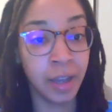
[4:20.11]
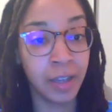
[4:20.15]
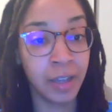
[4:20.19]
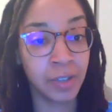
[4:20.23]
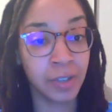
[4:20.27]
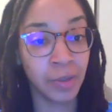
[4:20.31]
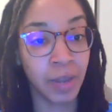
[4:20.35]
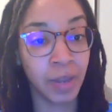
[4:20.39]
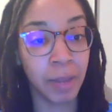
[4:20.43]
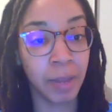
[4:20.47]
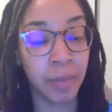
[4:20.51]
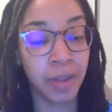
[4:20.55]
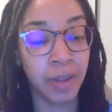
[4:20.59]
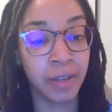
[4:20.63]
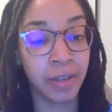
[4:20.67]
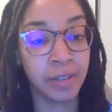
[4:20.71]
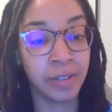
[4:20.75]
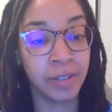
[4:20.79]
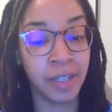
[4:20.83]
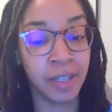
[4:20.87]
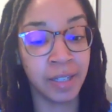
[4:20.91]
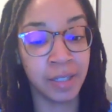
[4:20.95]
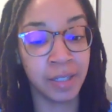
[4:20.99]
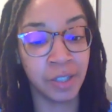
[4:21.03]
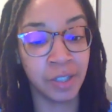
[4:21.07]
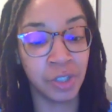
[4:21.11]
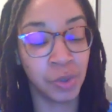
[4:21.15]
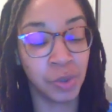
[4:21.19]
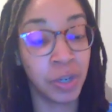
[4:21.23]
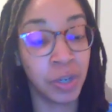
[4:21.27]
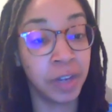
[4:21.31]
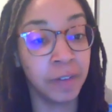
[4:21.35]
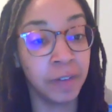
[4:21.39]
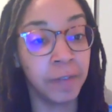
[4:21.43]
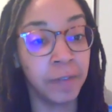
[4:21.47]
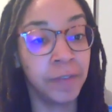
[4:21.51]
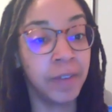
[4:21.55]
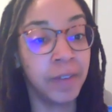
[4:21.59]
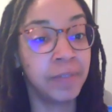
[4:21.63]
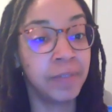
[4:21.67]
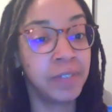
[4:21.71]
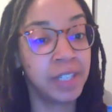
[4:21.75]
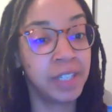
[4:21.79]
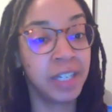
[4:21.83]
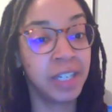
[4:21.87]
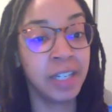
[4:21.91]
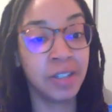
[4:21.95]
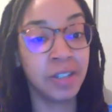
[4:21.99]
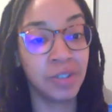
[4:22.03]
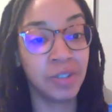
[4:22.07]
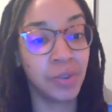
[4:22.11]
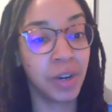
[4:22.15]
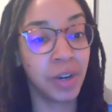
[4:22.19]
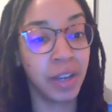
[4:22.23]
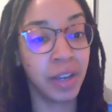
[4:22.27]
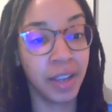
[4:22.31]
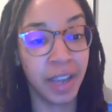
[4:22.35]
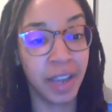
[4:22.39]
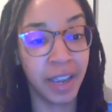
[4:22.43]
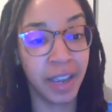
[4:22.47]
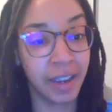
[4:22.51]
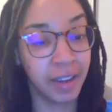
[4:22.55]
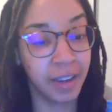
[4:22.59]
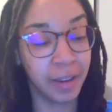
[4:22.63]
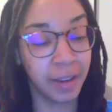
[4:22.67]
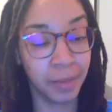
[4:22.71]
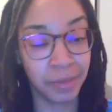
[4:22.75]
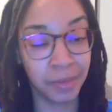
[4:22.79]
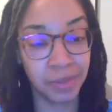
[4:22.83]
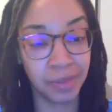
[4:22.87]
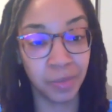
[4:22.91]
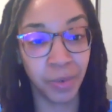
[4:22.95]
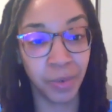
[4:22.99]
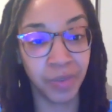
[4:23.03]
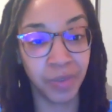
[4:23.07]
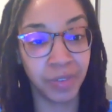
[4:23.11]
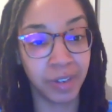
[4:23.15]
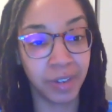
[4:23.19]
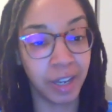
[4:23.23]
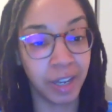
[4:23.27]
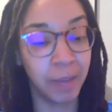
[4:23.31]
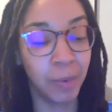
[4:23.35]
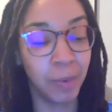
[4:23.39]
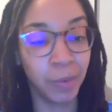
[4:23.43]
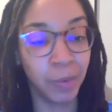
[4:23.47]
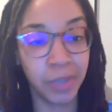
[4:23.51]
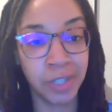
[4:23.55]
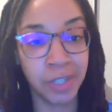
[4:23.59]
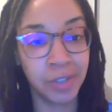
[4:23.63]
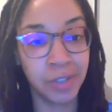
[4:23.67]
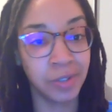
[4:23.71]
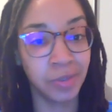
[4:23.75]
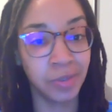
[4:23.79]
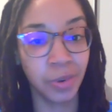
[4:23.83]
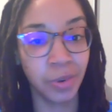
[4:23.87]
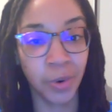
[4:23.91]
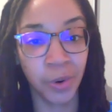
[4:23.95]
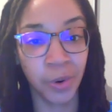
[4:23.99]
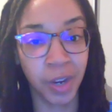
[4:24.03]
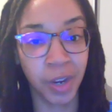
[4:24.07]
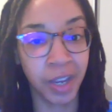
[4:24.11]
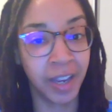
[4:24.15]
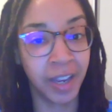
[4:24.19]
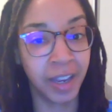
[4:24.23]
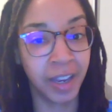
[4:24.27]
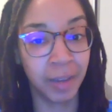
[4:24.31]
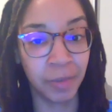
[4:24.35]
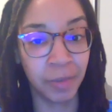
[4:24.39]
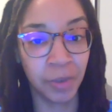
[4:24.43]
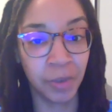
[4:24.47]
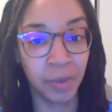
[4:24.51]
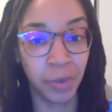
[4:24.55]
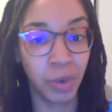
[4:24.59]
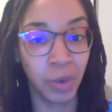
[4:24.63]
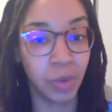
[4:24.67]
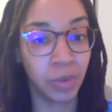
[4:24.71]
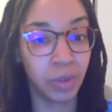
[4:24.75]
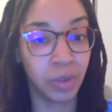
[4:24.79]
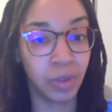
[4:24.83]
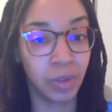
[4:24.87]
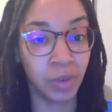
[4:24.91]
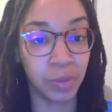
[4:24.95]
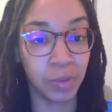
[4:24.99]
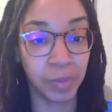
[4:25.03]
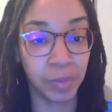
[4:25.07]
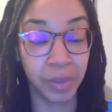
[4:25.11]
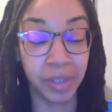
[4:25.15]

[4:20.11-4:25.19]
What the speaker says: So that means his streak of 15 straight games with double-digit scoring came to a close.